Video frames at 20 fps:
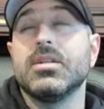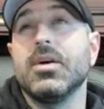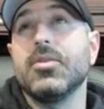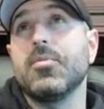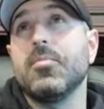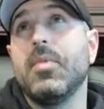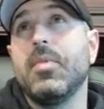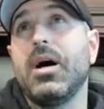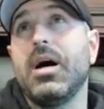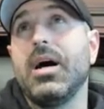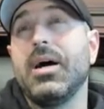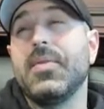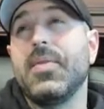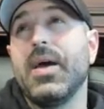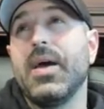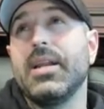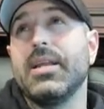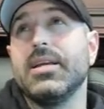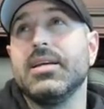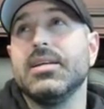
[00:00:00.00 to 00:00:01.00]
another mod
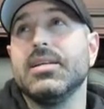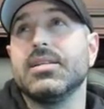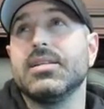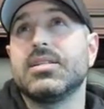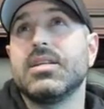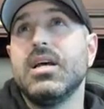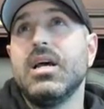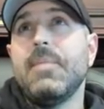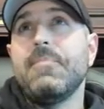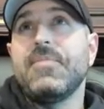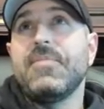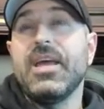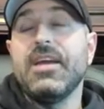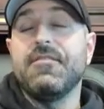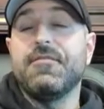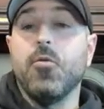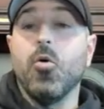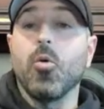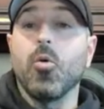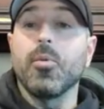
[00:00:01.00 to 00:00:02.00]
that is a
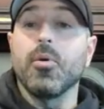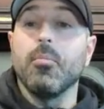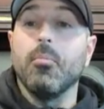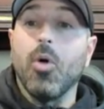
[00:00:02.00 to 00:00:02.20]
former